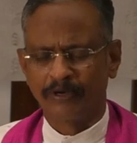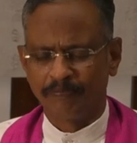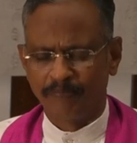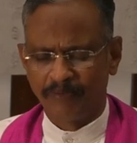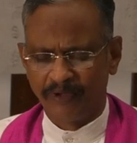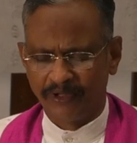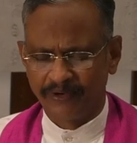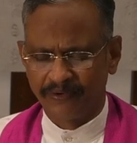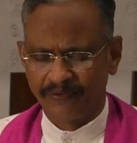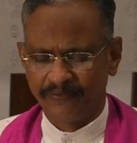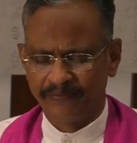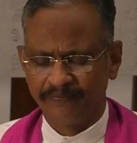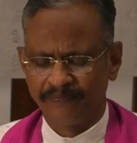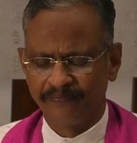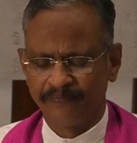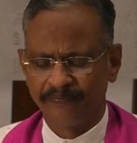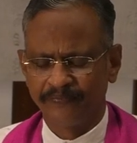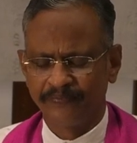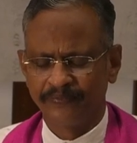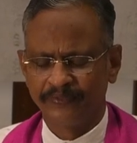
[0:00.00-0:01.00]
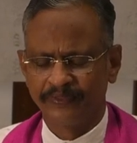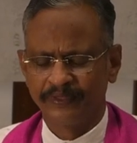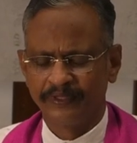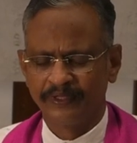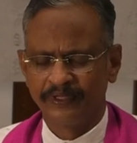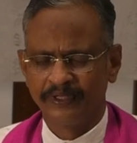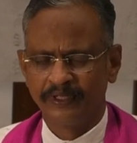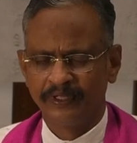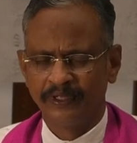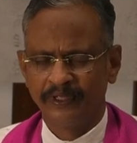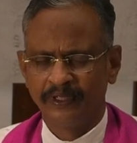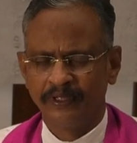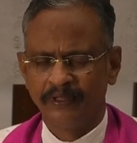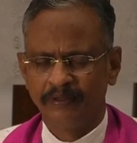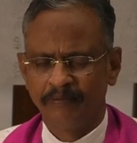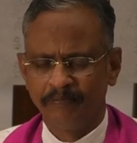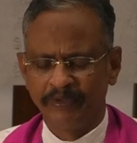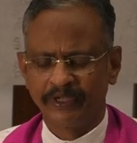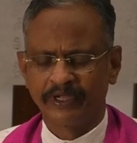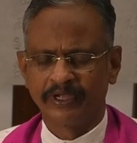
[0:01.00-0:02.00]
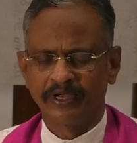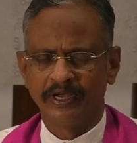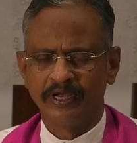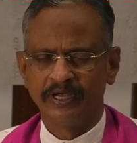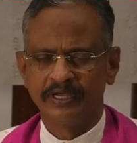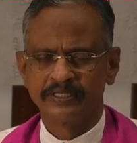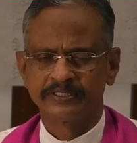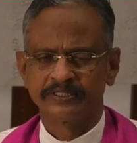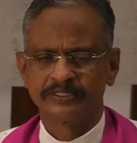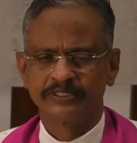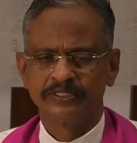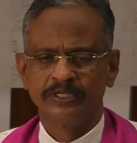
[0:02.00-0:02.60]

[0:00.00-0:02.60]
upon because